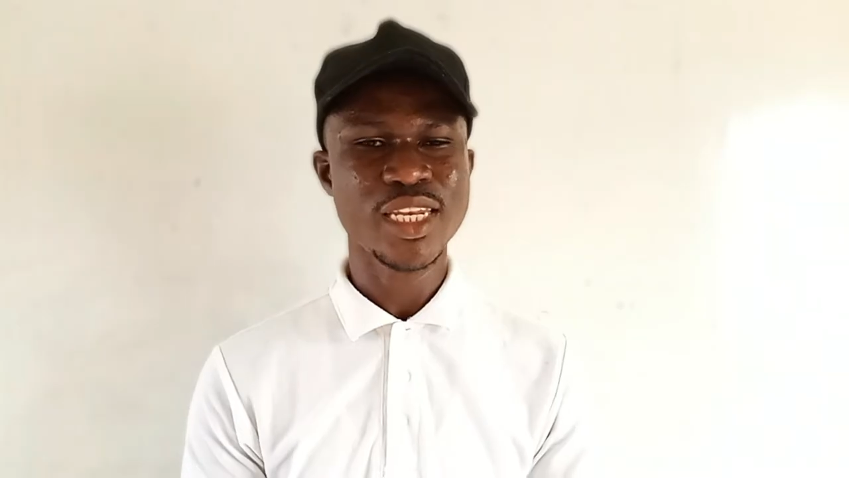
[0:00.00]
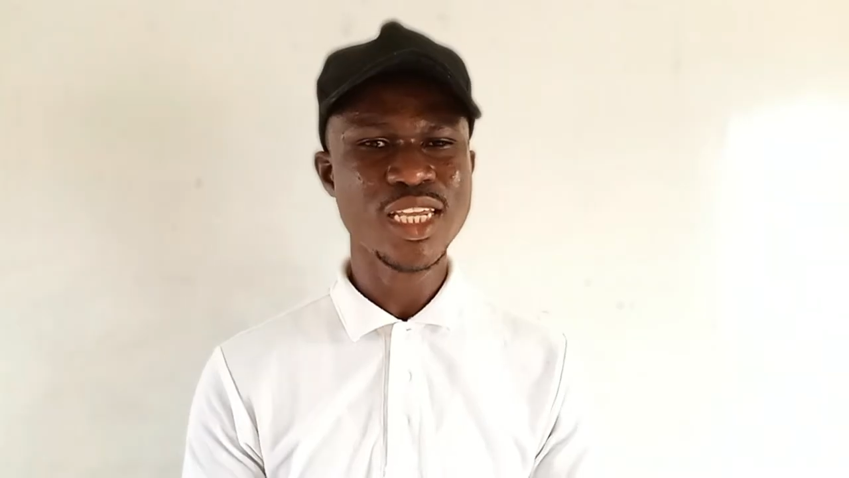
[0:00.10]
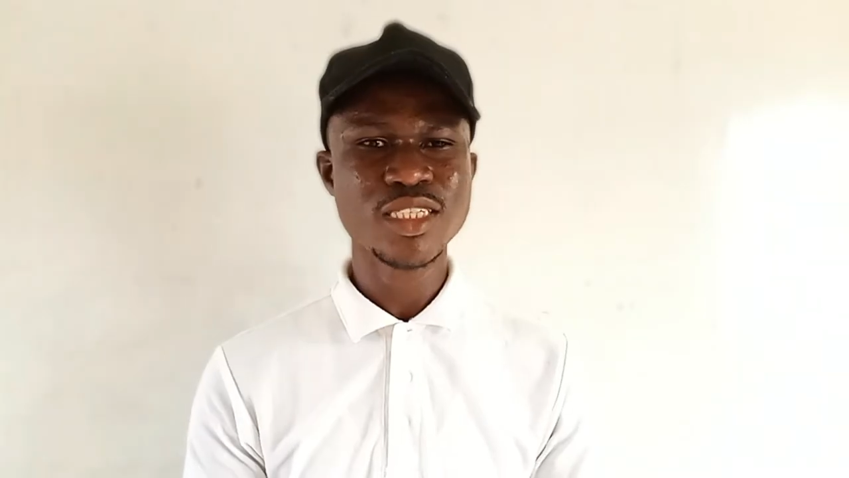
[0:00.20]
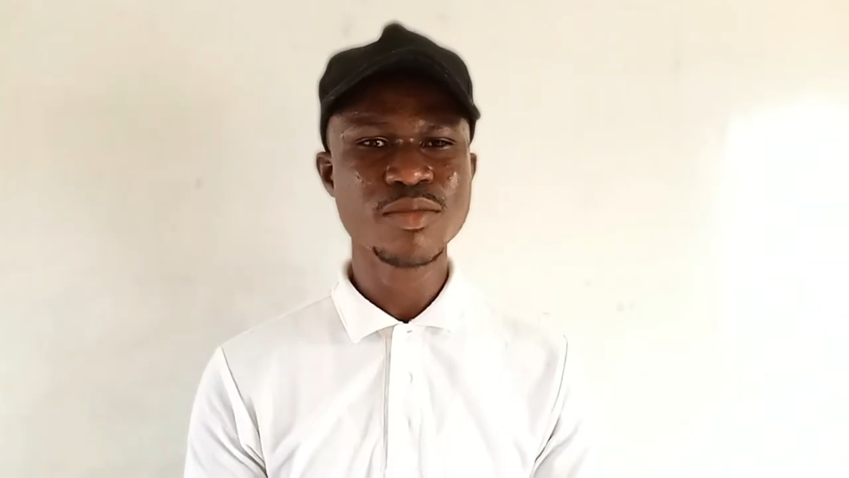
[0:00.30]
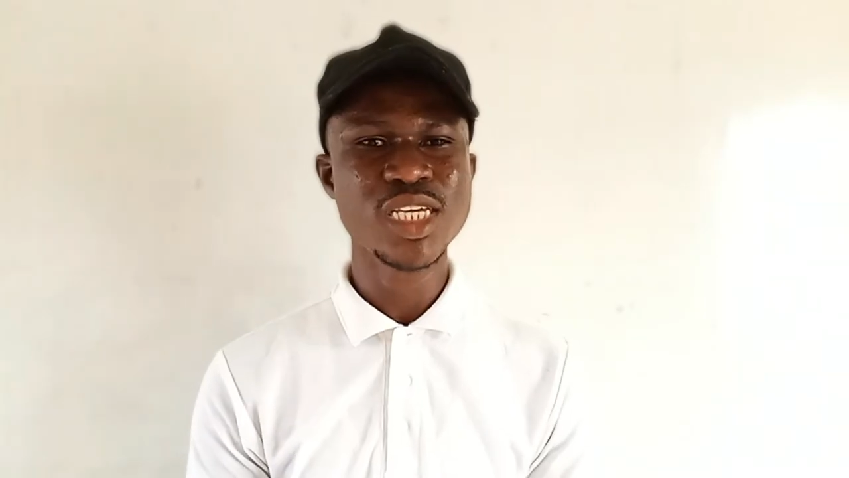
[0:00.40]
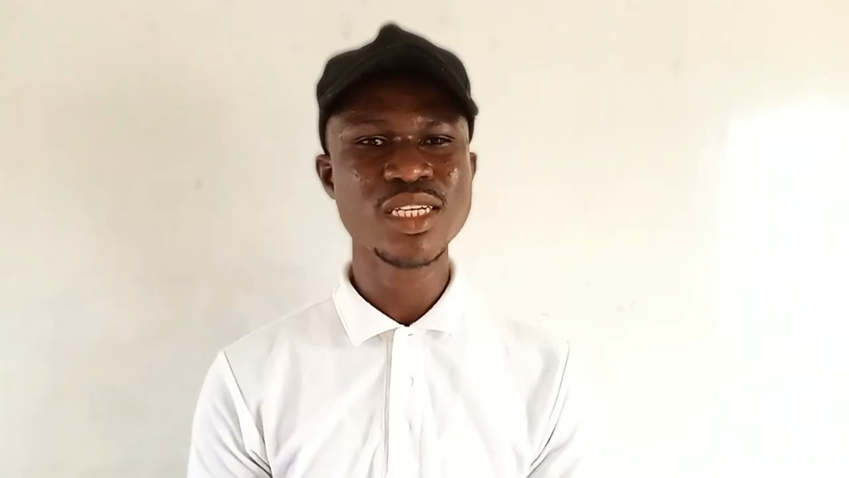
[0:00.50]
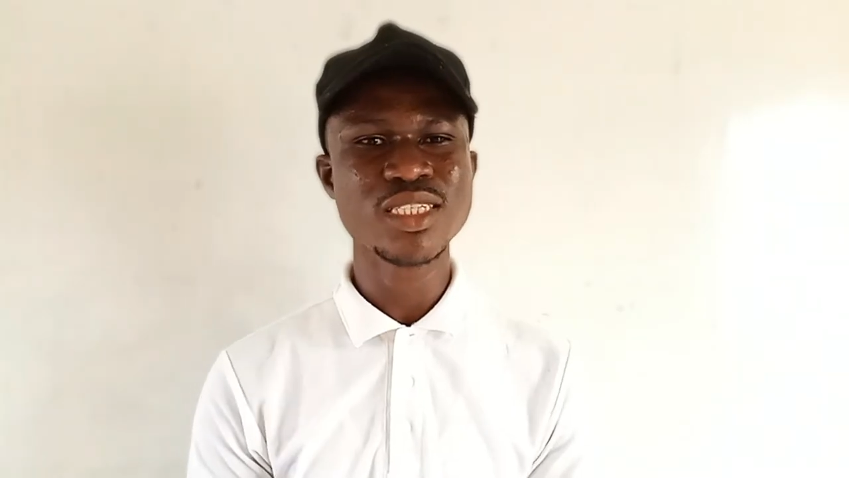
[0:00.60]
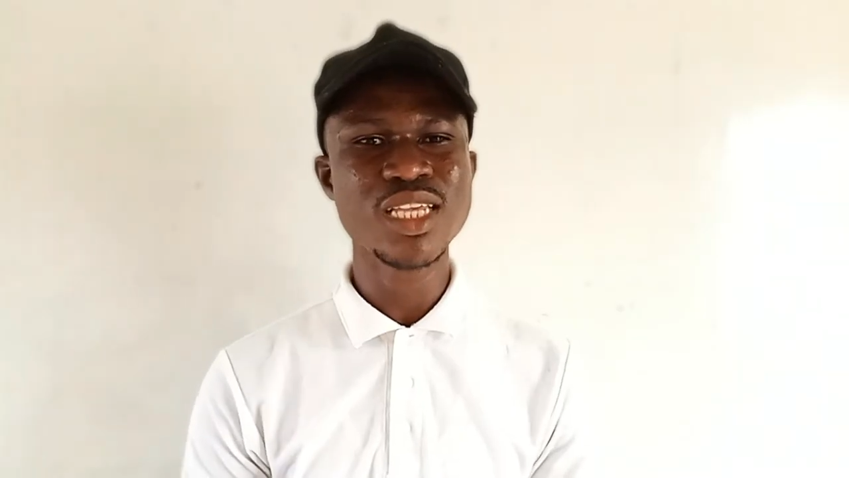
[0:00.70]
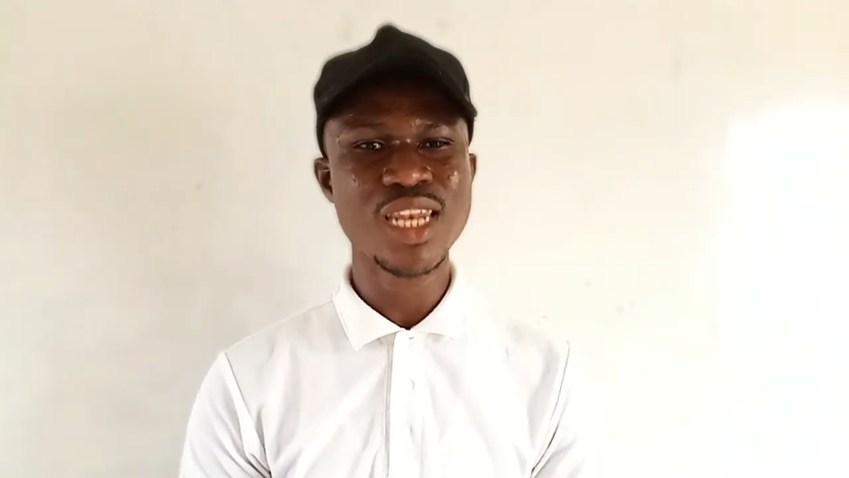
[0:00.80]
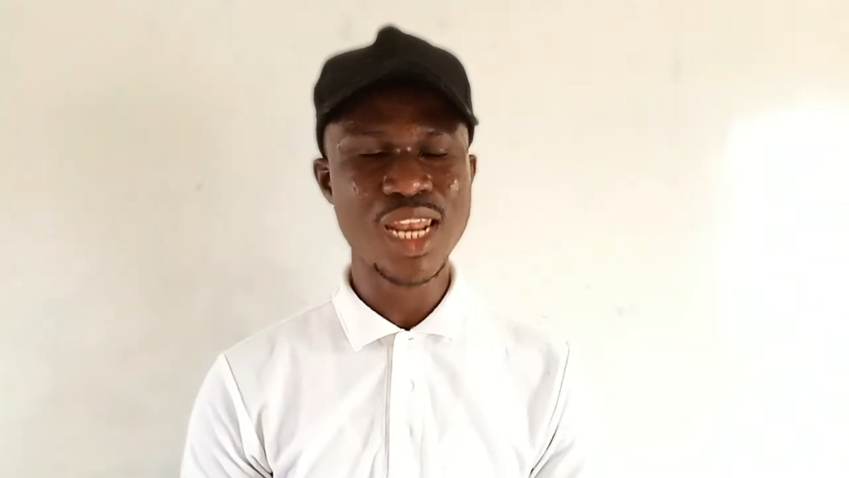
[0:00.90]
This
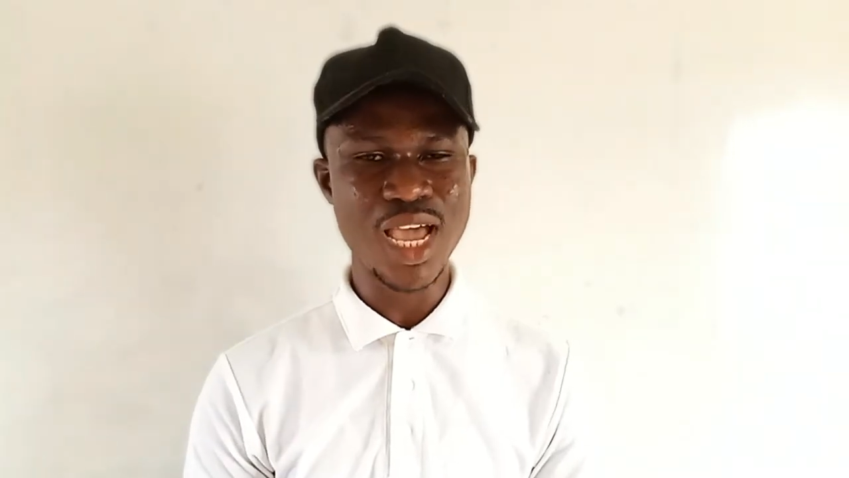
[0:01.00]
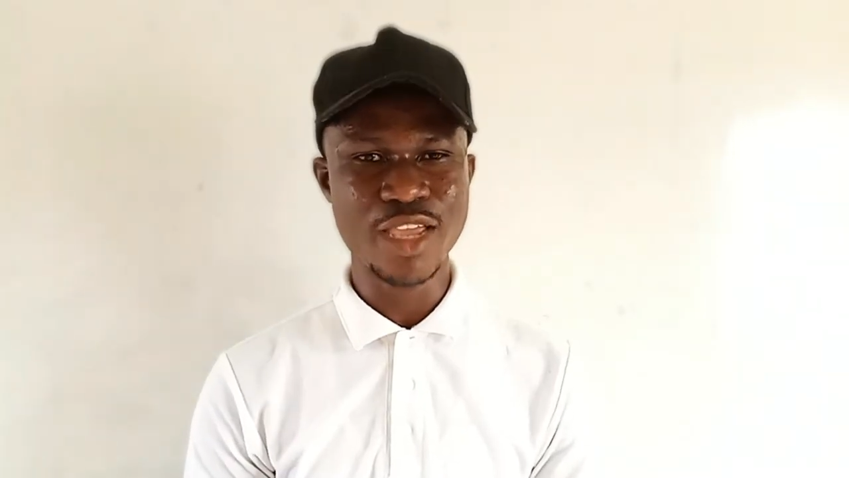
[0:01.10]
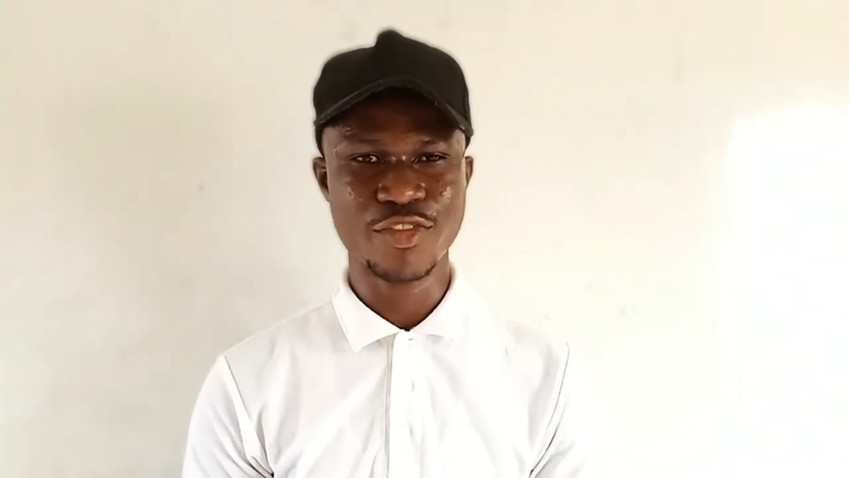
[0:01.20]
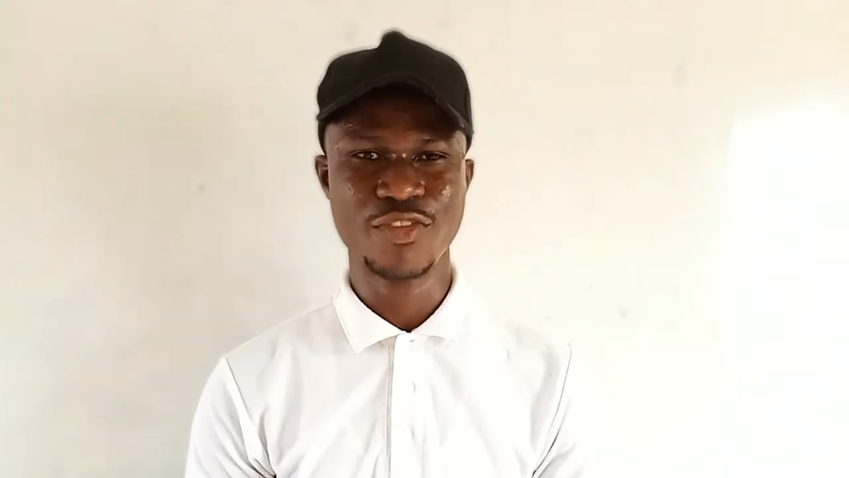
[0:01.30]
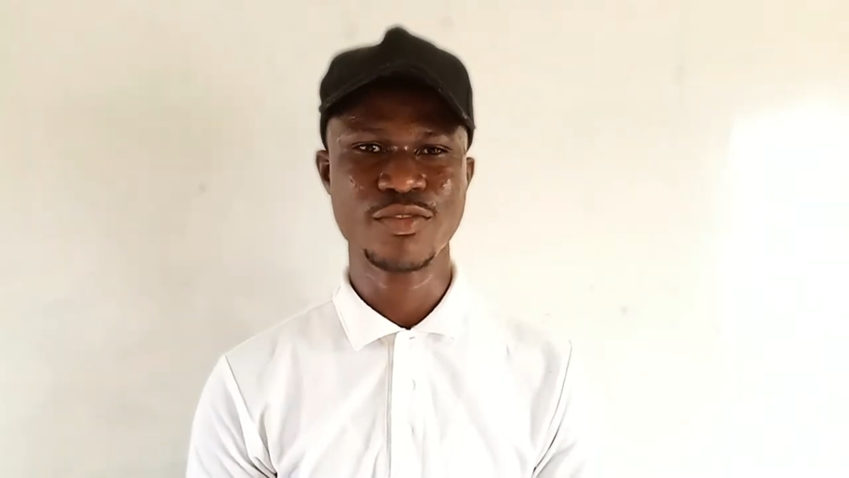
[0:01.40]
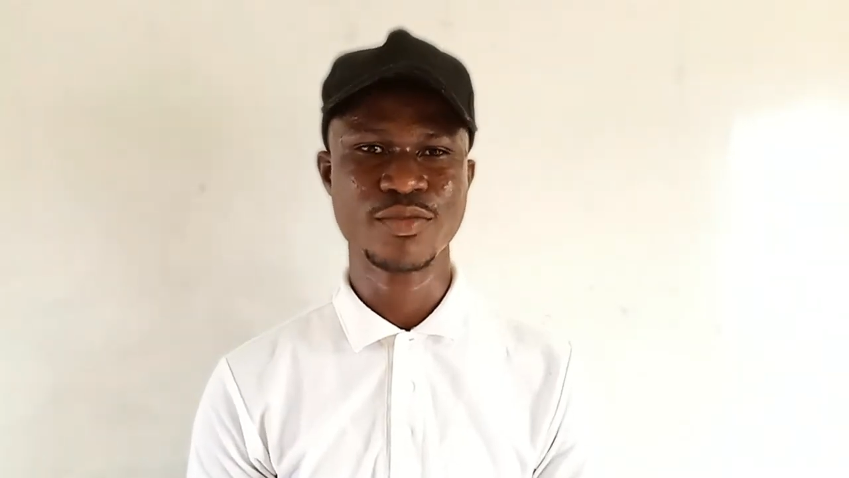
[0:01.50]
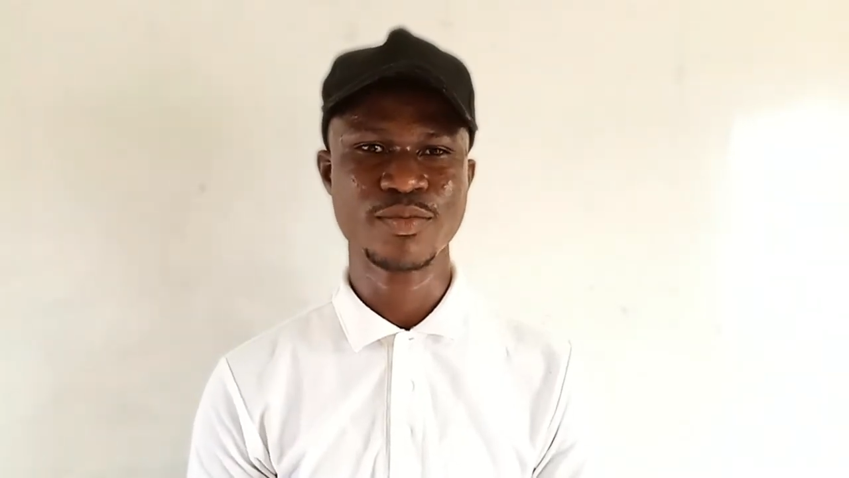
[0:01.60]
means in life,